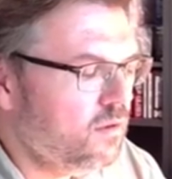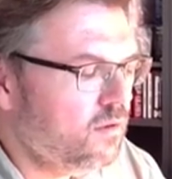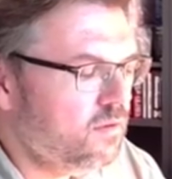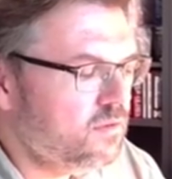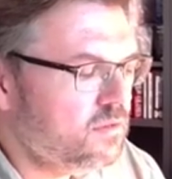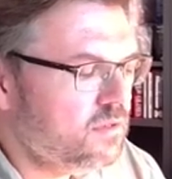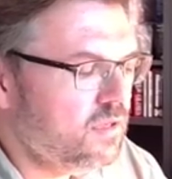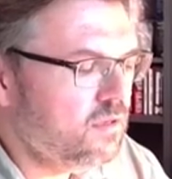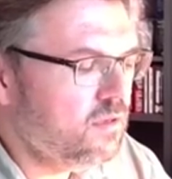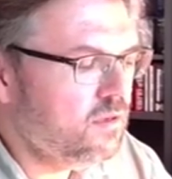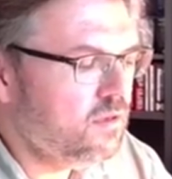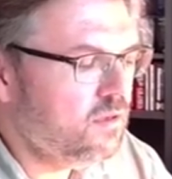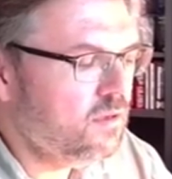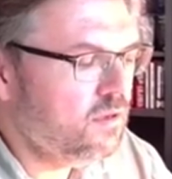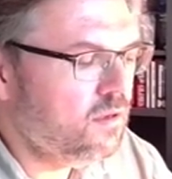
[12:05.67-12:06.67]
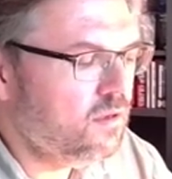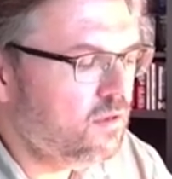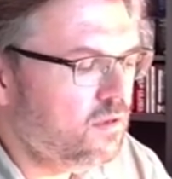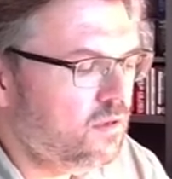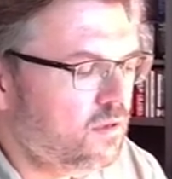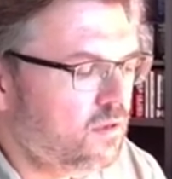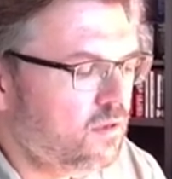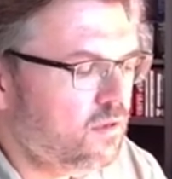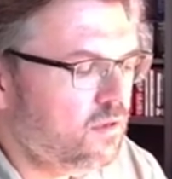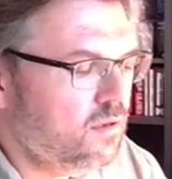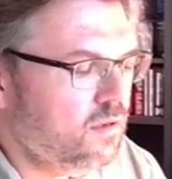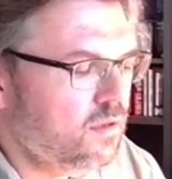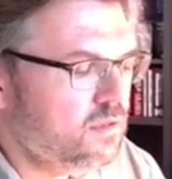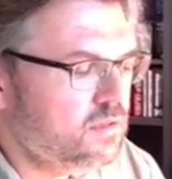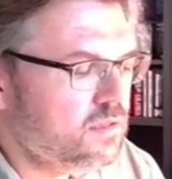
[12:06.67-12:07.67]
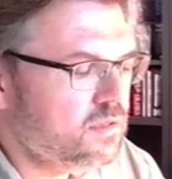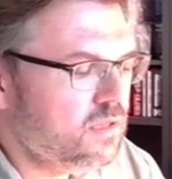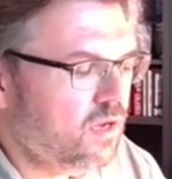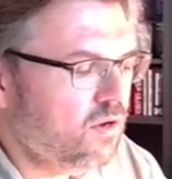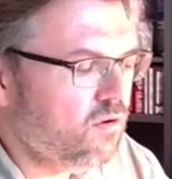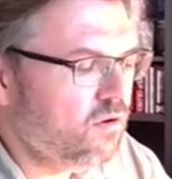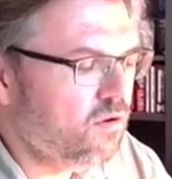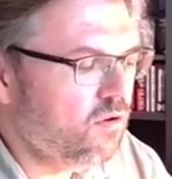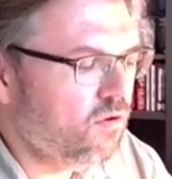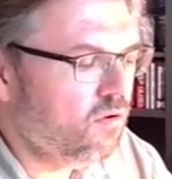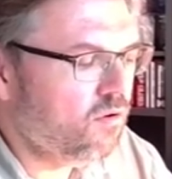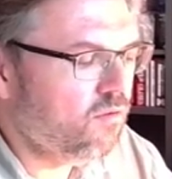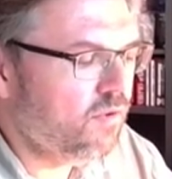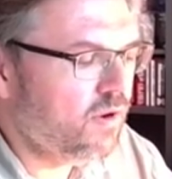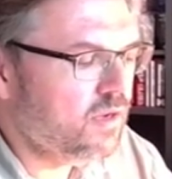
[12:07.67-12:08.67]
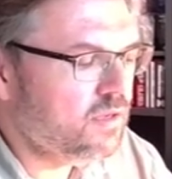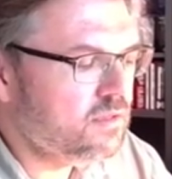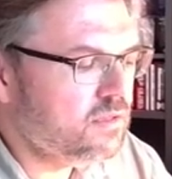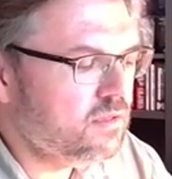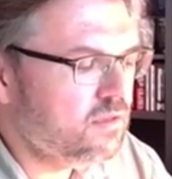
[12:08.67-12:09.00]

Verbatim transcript: See? This is now clockwise.